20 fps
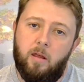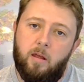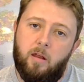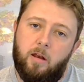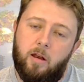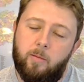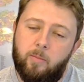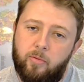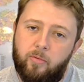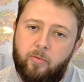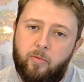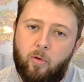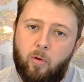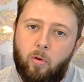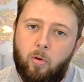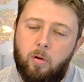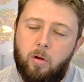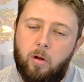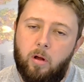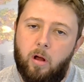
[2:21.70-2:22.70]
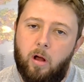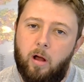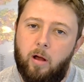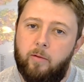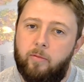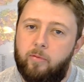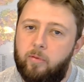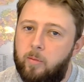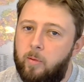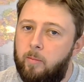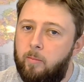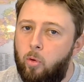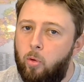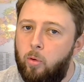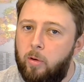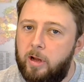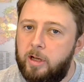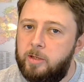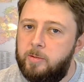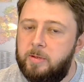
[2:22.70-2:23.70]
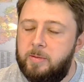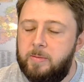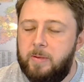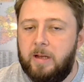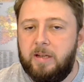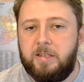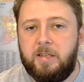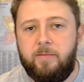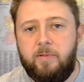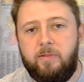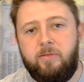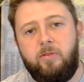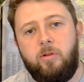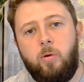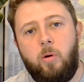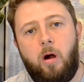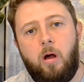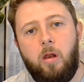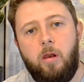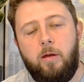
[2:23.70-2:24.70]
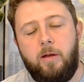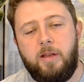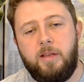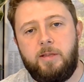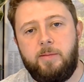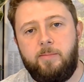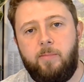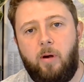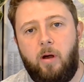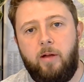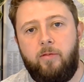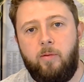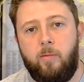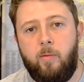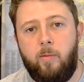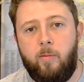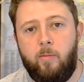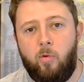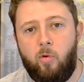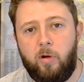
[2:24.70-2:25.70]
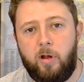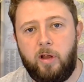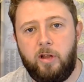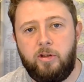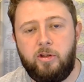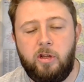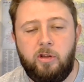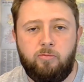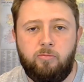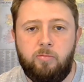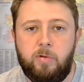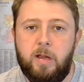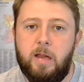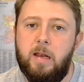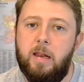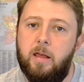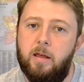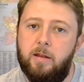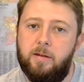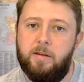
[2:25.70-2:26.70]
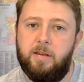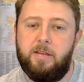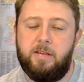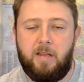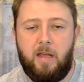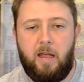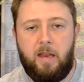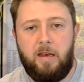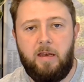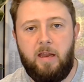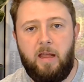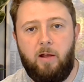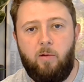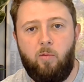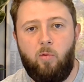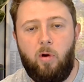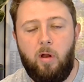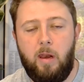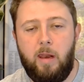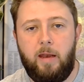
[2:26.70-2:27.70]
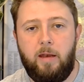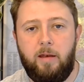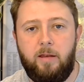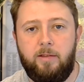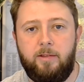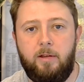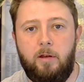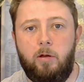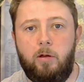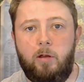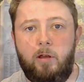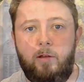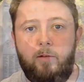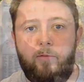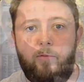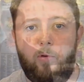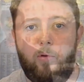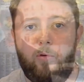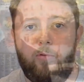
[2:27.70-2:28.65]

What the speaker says: Number four, from a mortgage perspective, if you are looking to buy from a mortgage, is really understanding what lenders are looking for